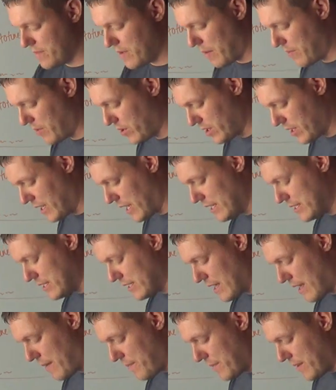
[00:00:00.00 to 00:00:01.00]
I'm not going to get into
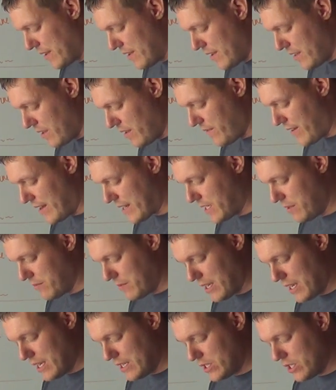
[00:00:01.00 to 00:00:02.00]
that. The vacuum
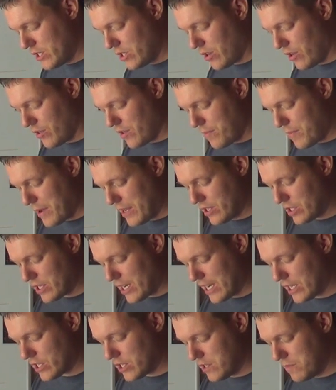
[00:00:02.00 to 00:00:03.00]
gauges on the bench
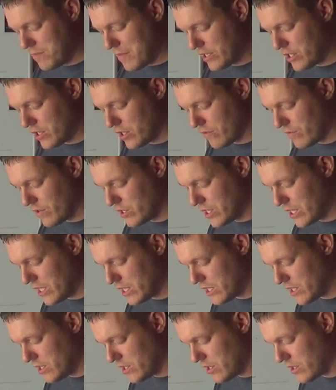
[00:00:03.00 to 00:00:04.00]
actually measure the
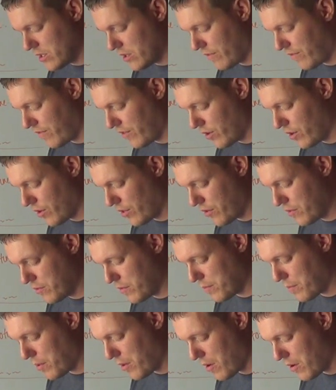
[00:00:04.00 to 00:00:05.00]
resistance to the flow through
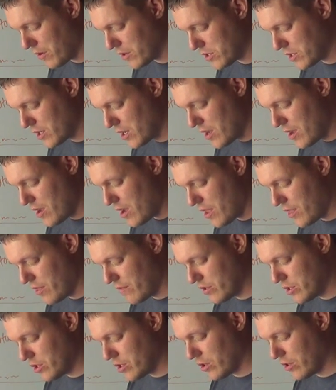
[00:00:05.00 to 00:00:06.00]
the ports and the
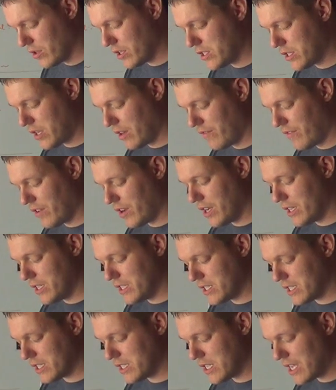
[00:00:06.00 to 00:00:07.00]
result is converted
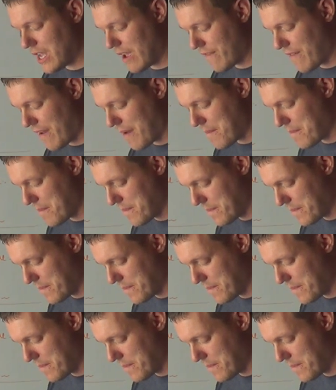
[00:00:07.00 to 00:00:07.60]
into CFM.